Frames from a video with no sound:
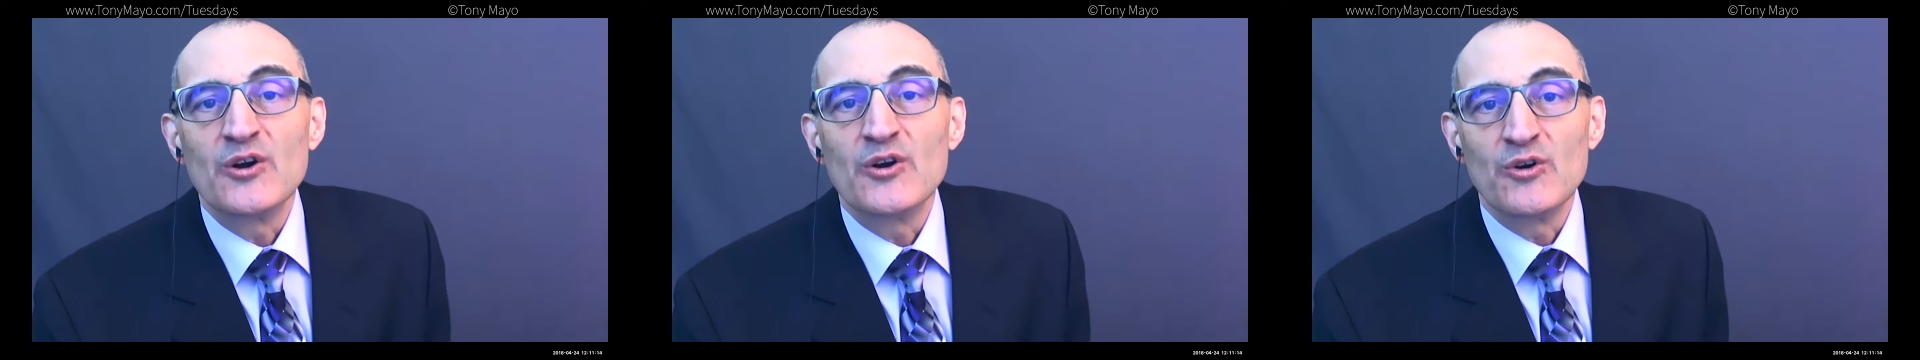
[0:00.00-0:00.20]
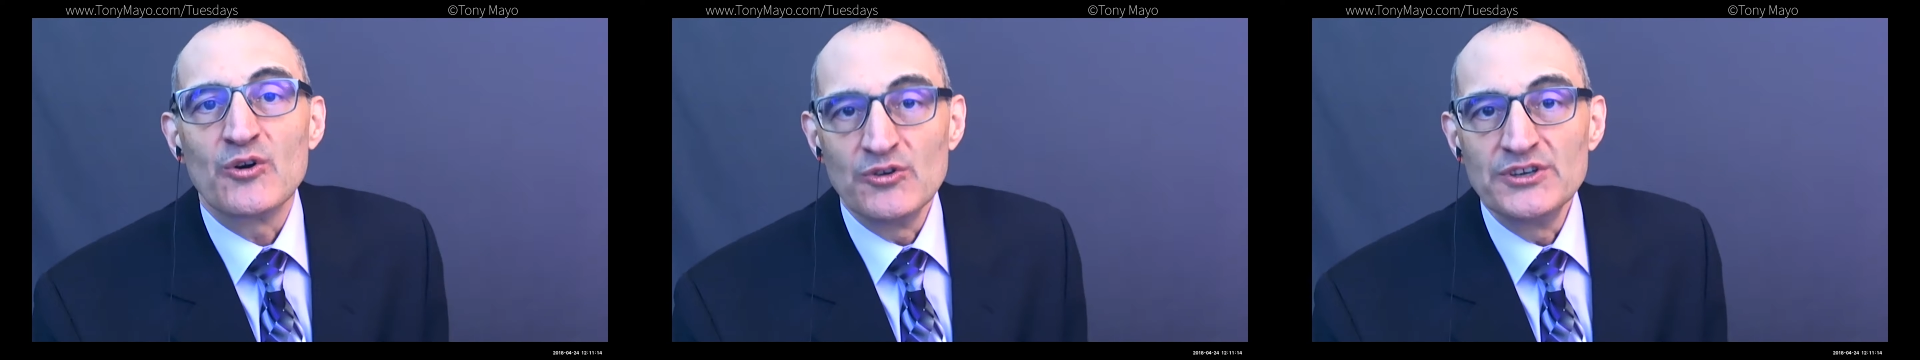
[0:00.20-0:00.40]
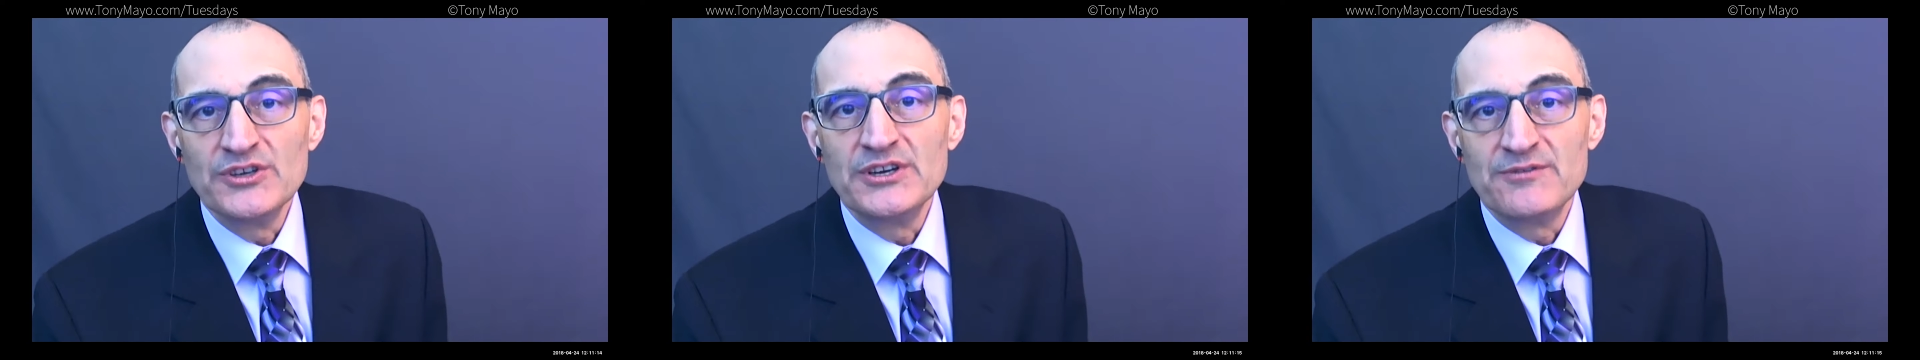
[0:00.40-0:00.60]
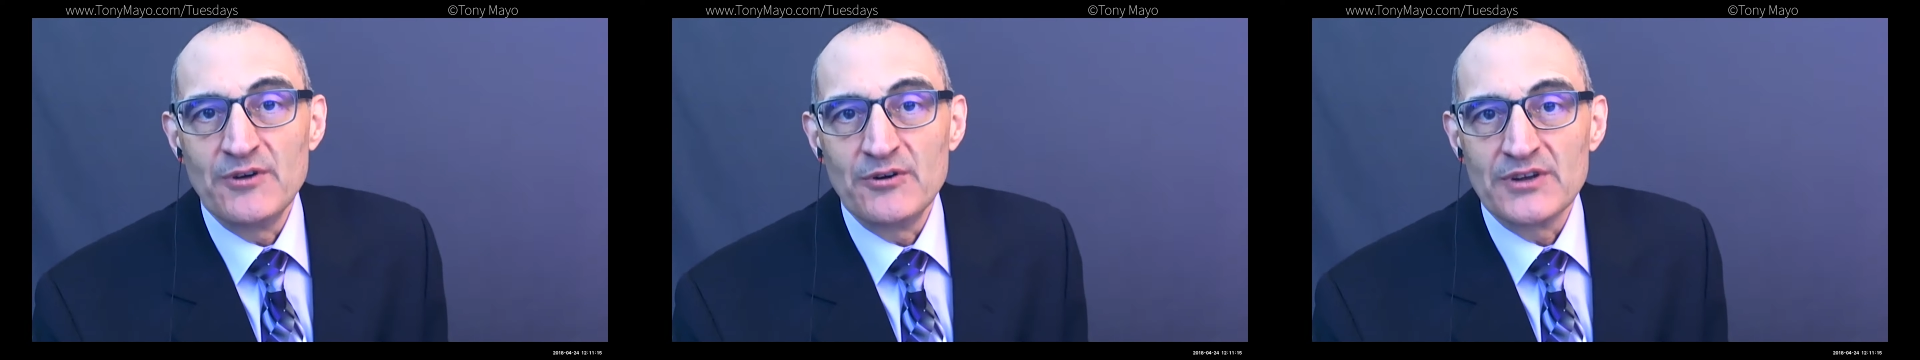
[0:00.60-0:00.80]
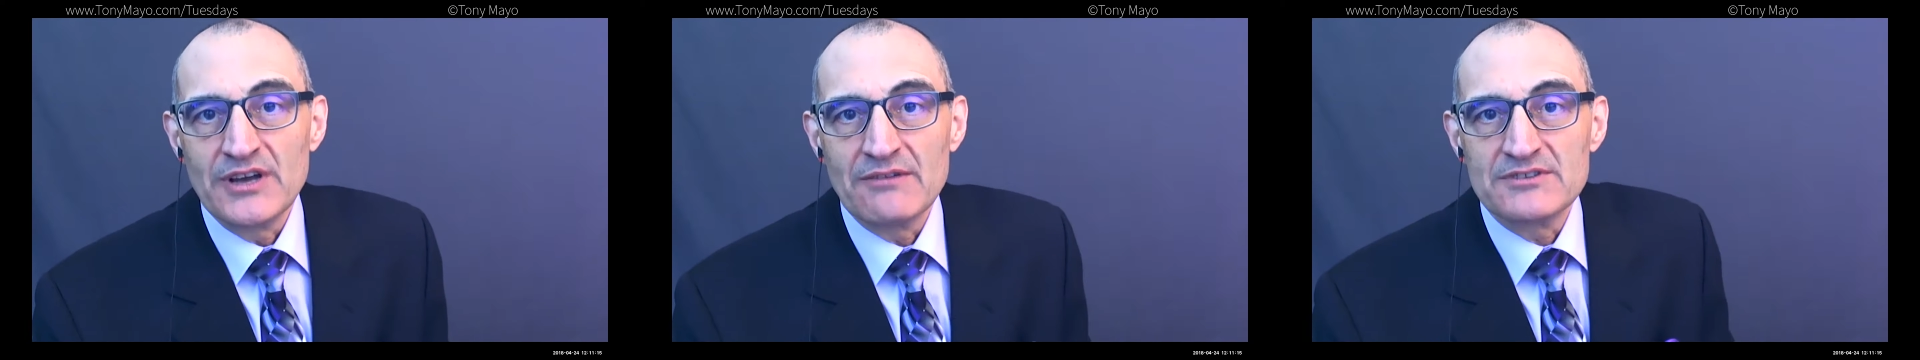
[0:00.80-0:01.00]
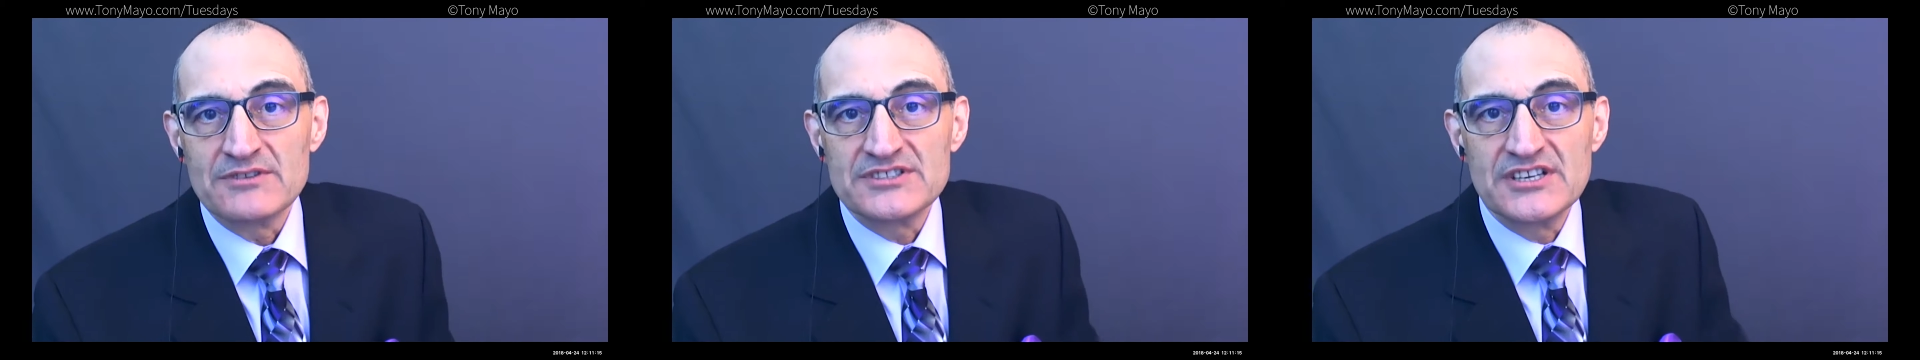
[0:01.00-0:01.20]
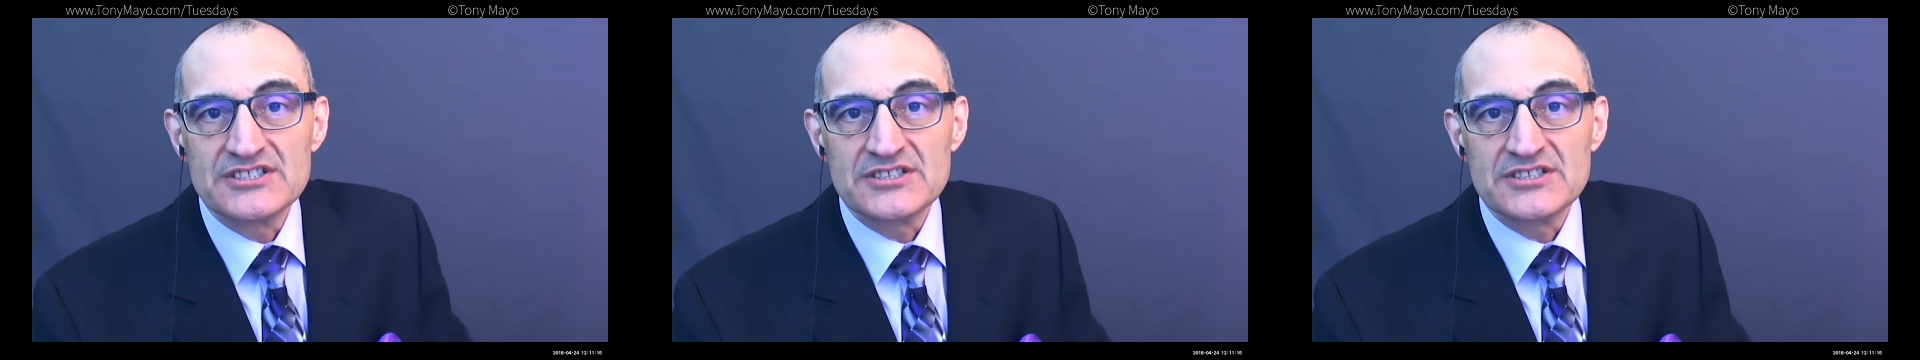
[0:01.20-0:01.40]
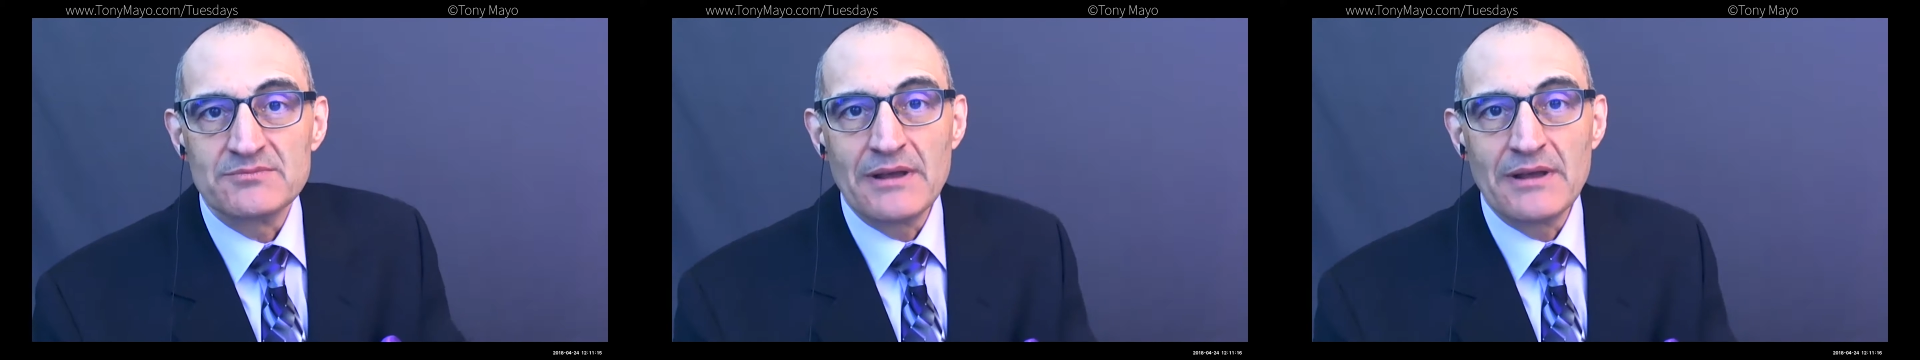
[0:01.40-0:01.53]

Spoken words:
early in a phone conversation,